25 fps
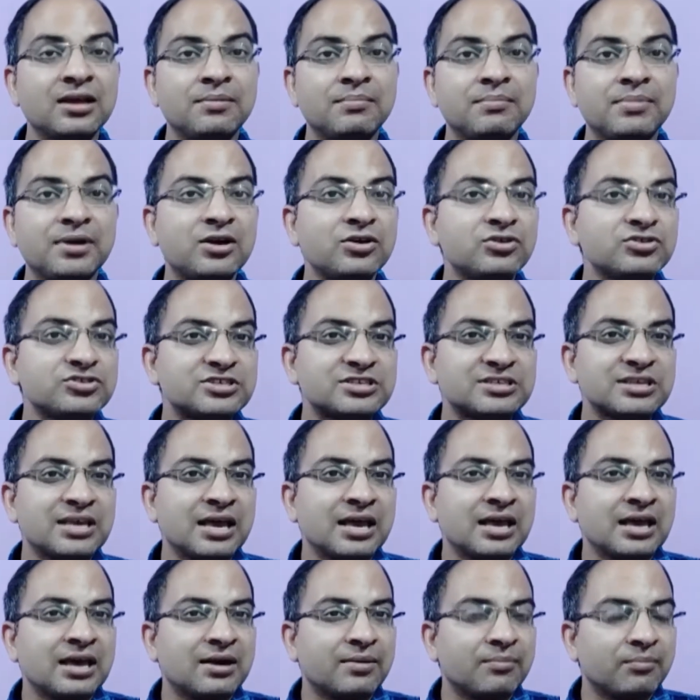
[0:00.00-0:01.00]
because
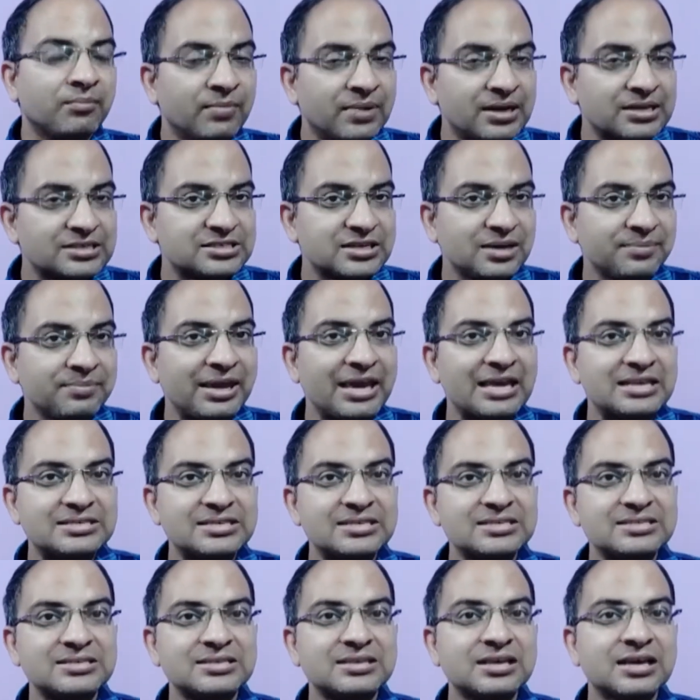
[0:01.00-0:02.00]
some
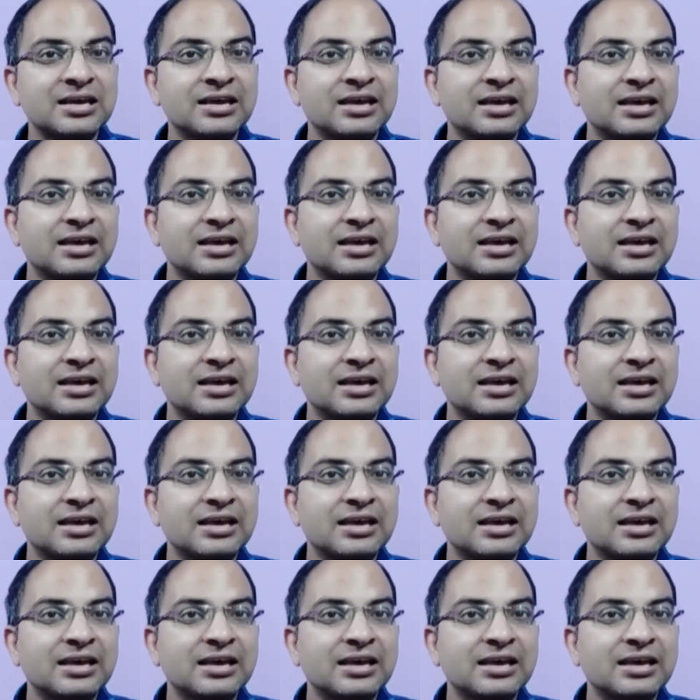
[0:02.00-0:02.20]
cases